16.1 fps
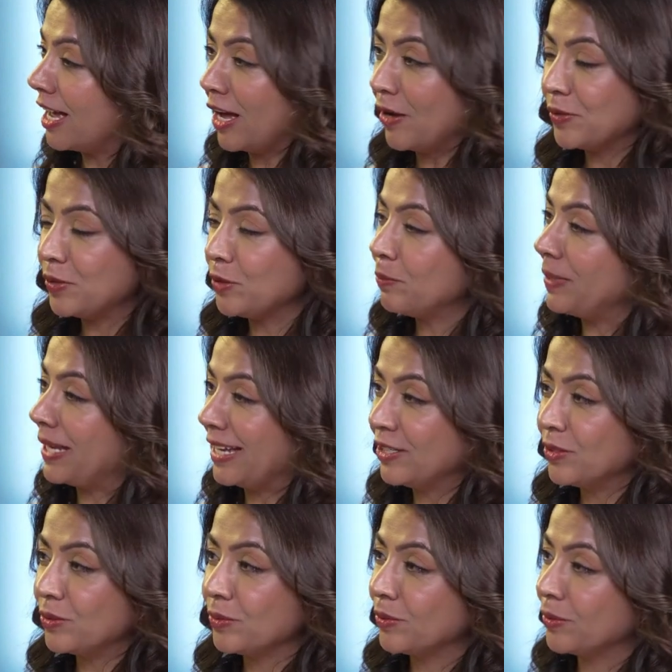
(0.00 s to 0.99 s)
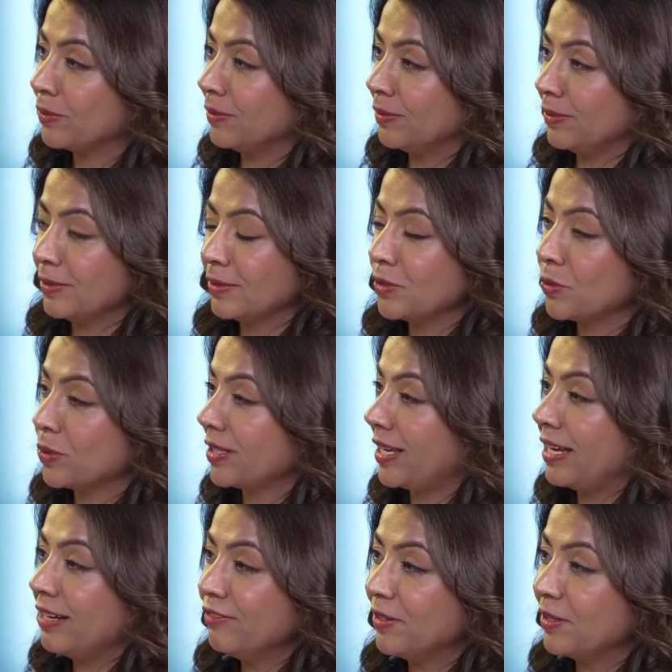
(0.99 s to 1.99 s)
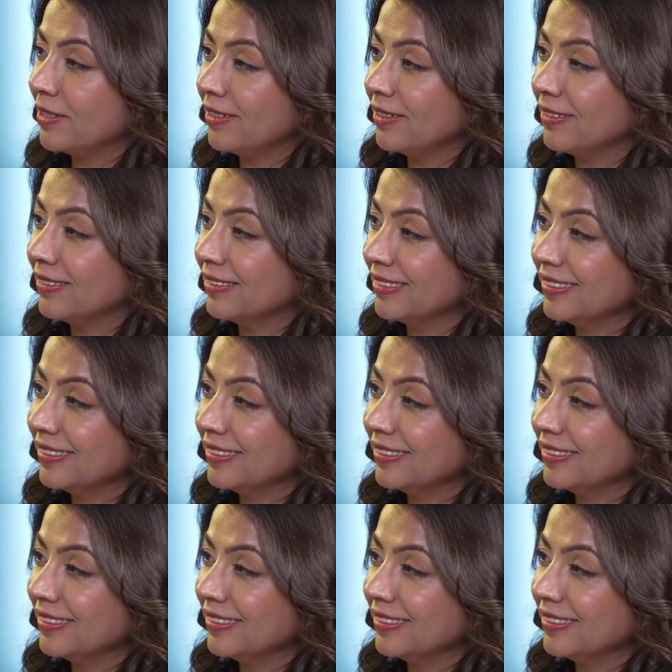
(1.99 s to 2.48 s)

How do you plan to do scale further?